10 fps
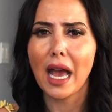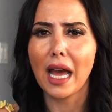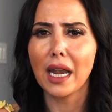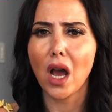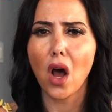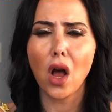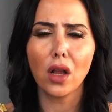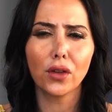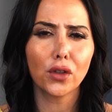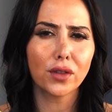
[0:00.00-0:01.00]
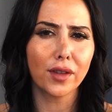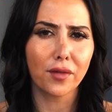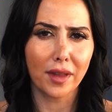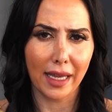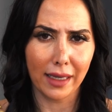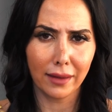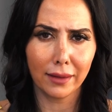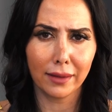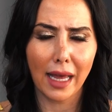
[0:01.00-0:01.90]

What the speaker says: and all sorts of things.